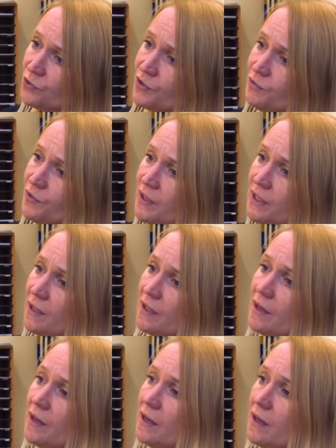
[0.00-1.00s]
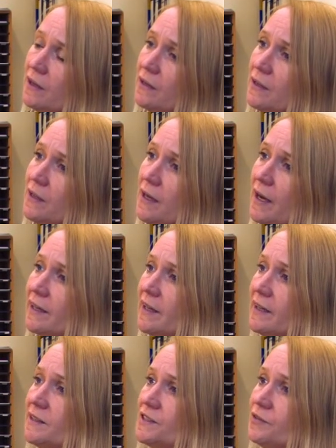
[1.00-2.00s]
or they feel a
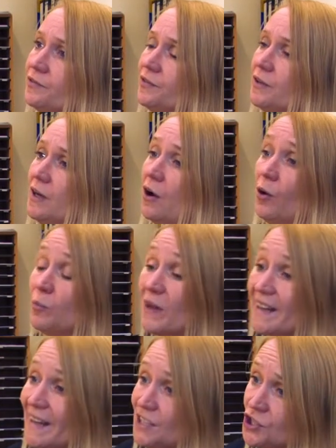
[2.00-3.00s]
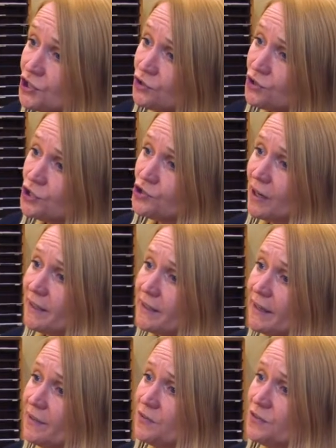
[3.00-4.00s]
kind of obligation to try and
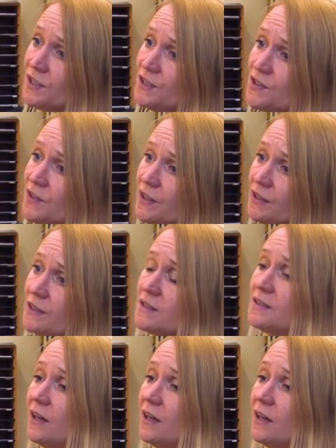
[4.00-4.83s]
get these things,